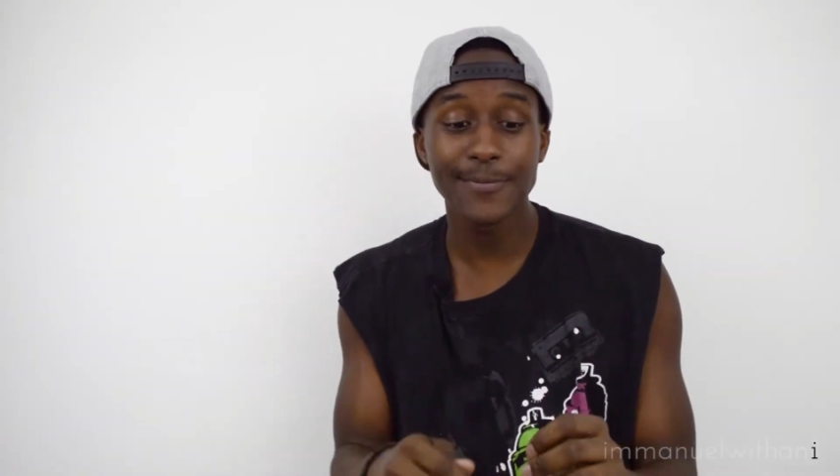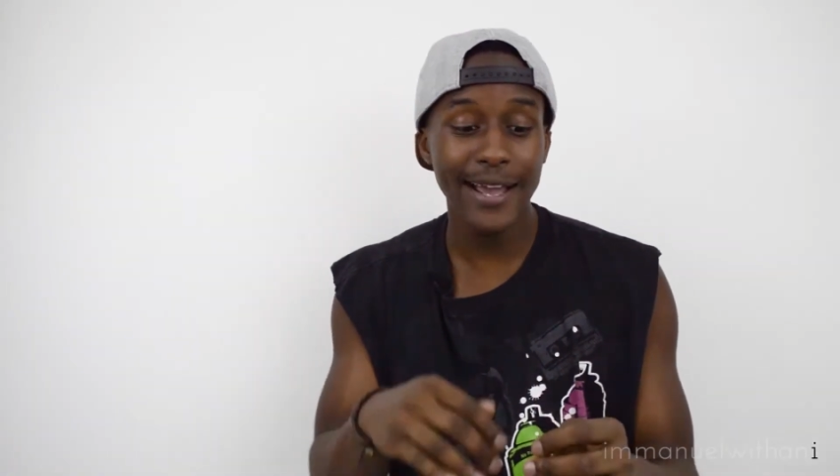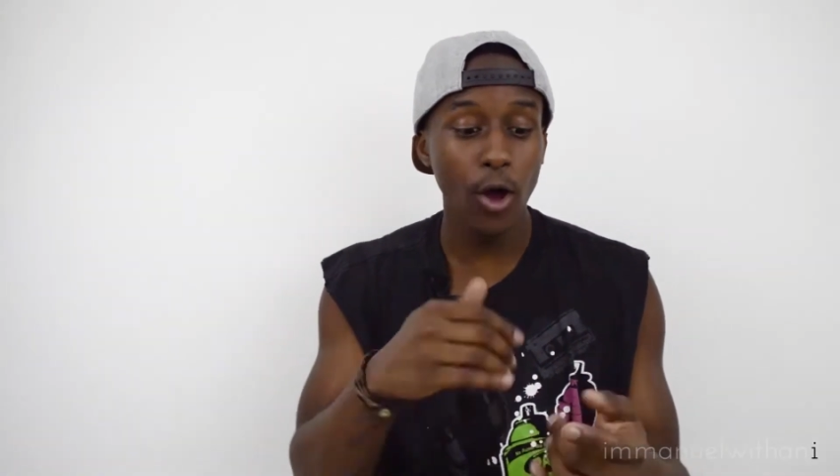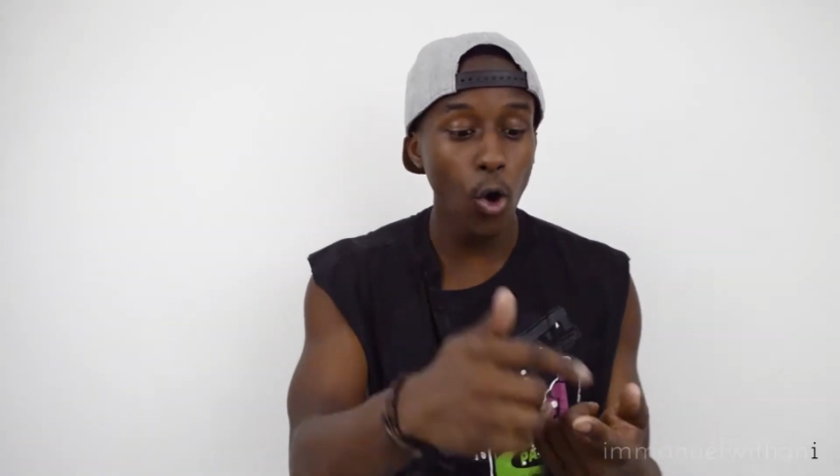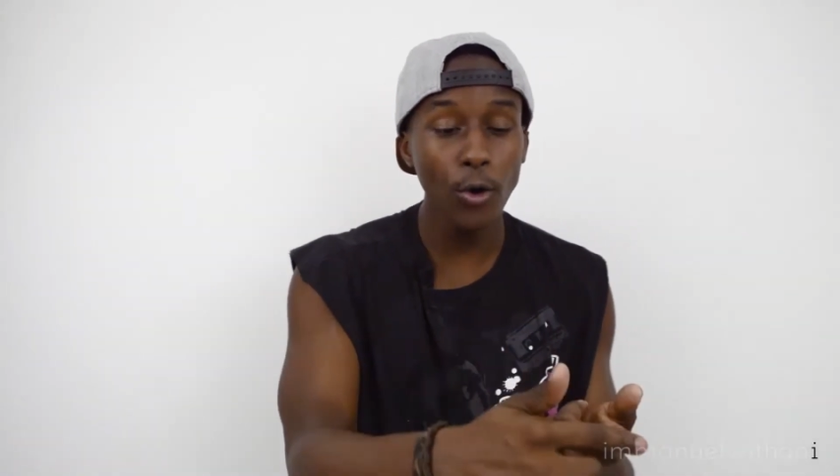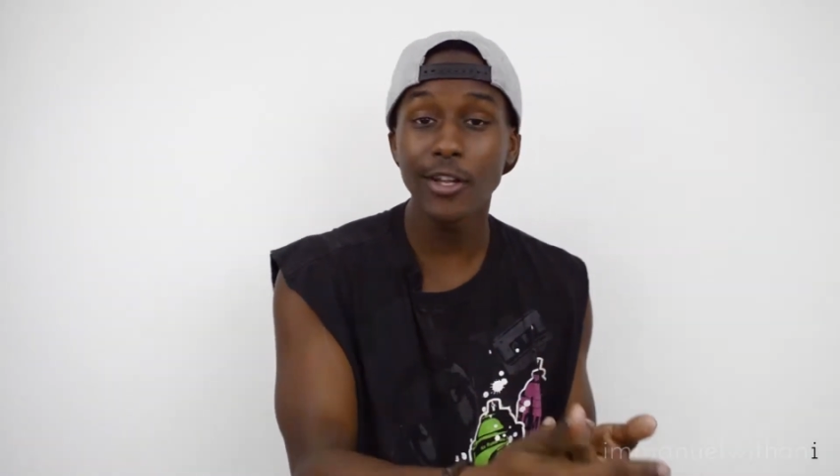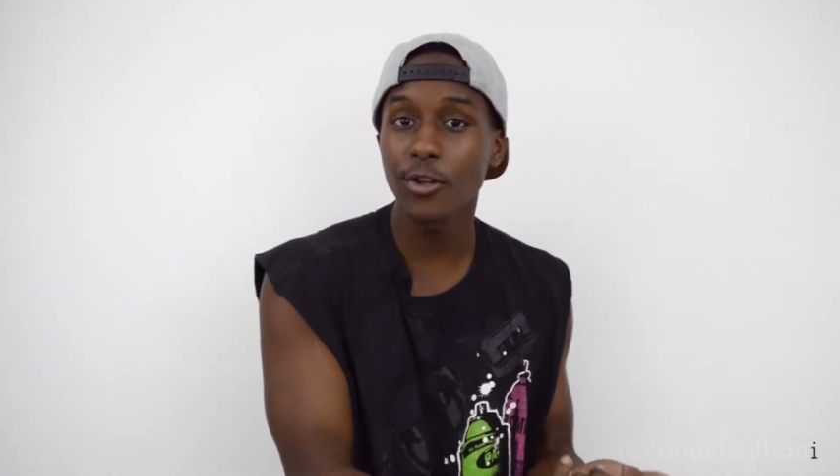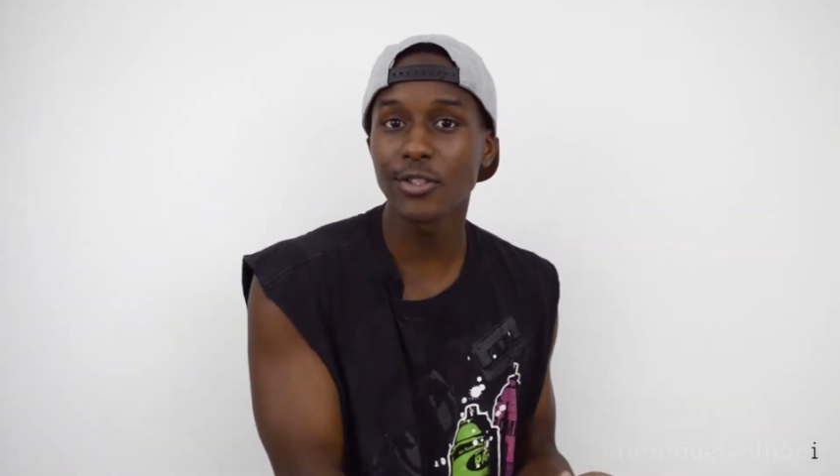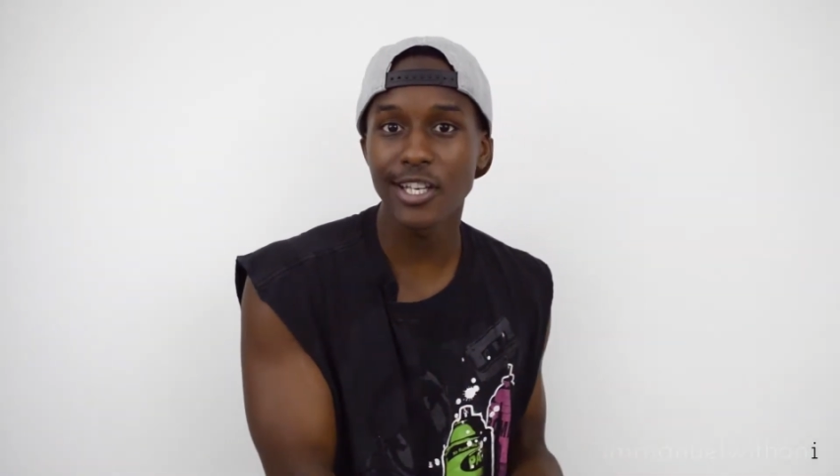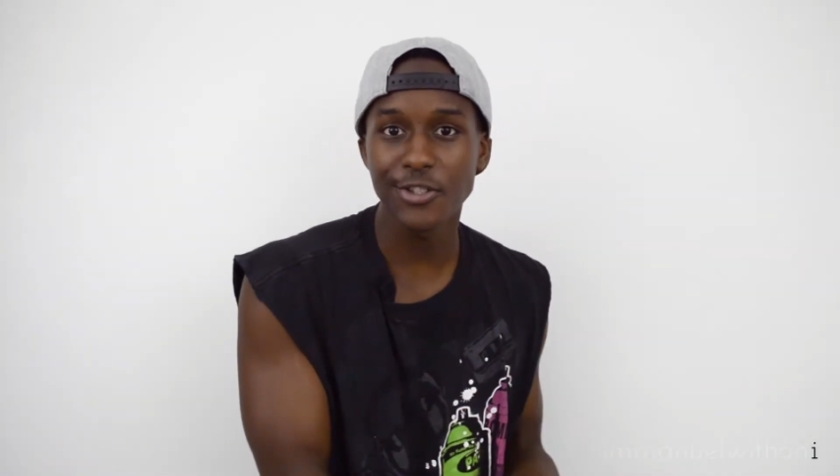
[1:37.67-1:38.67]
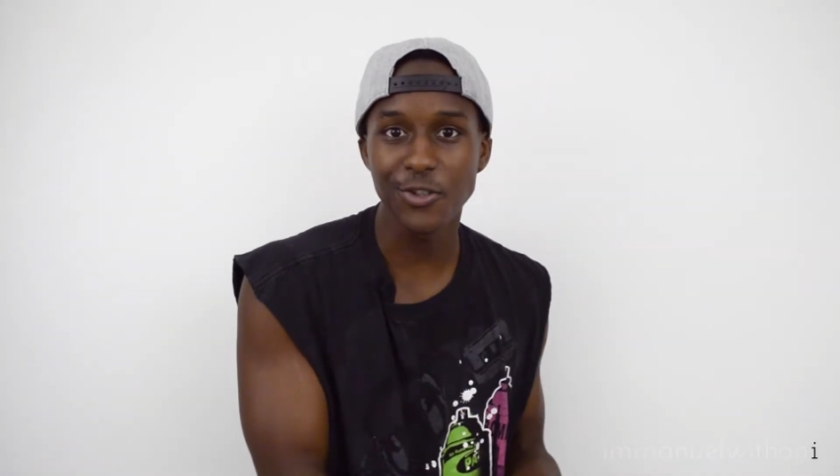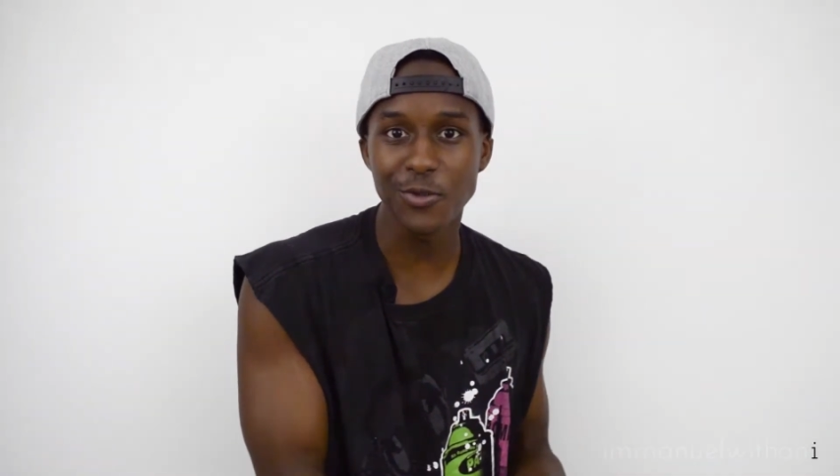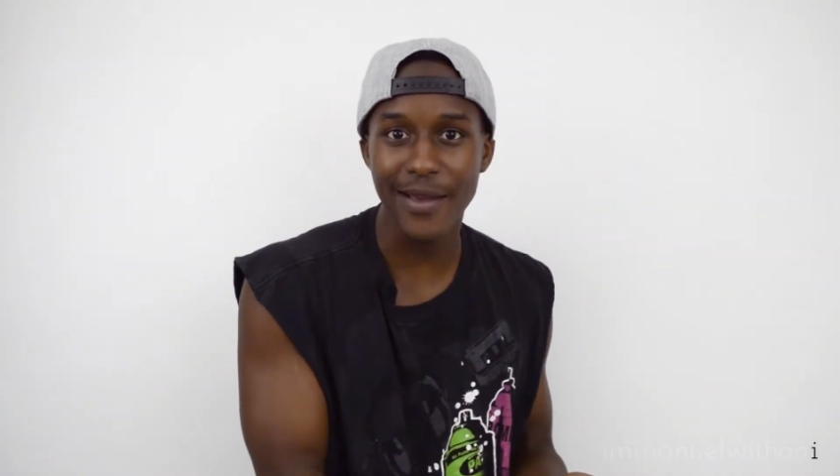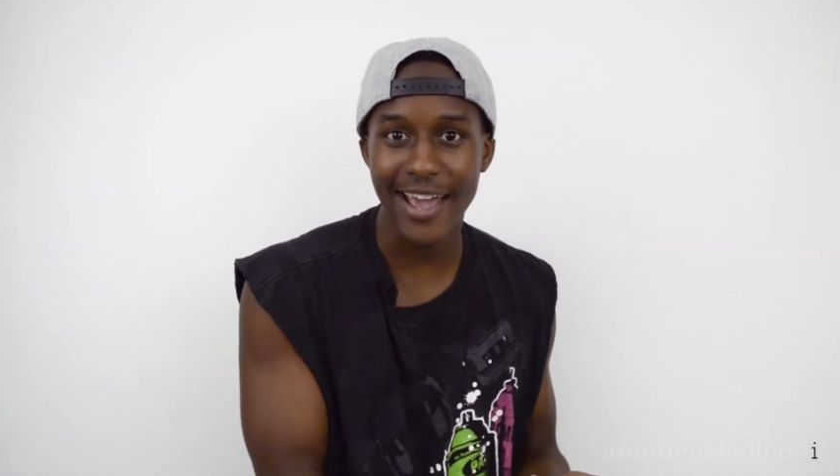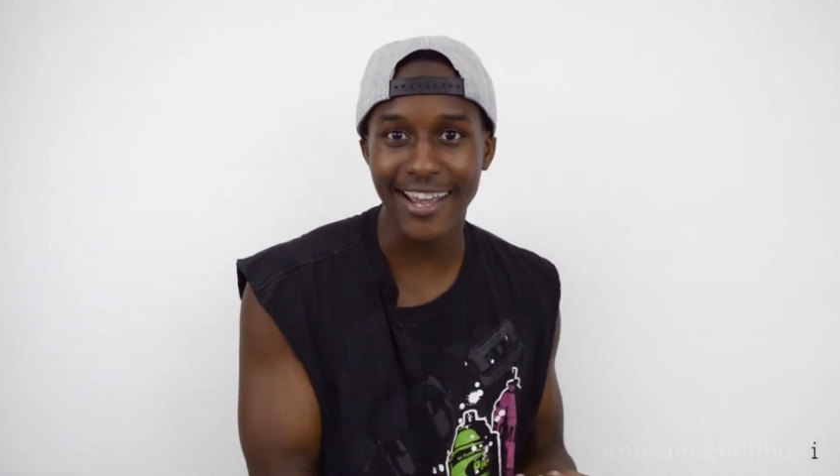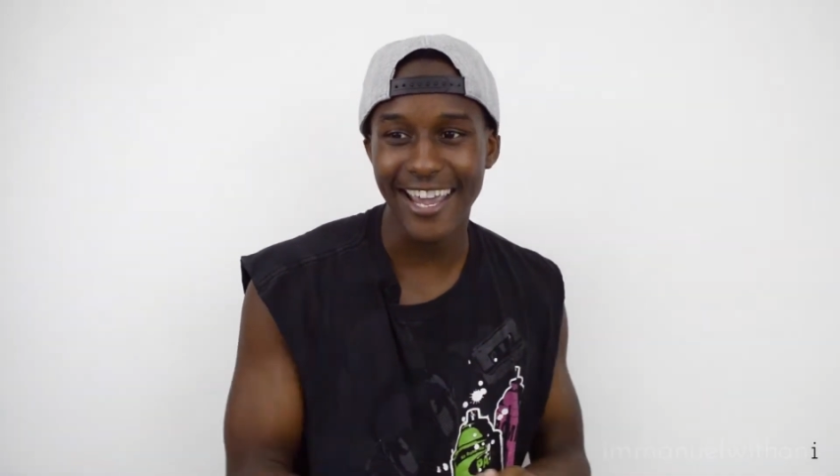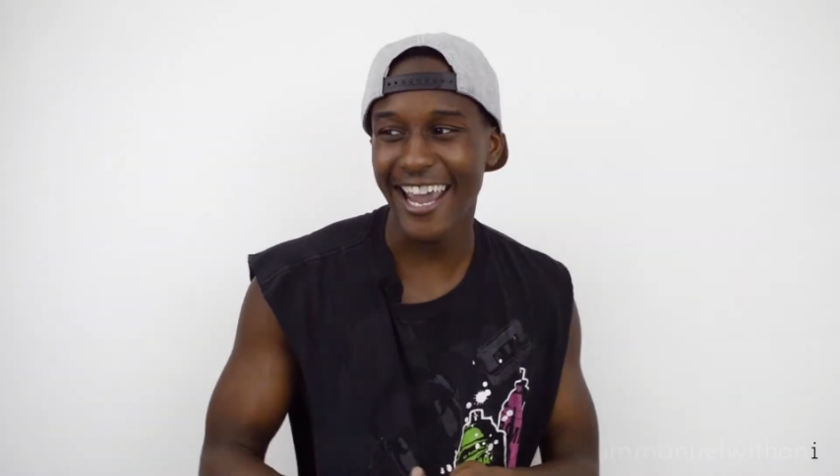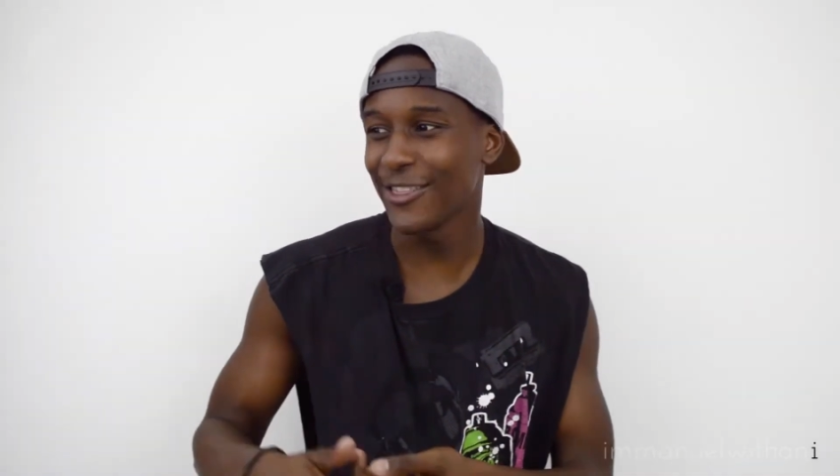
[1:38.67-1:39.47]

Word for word: by holding those issues back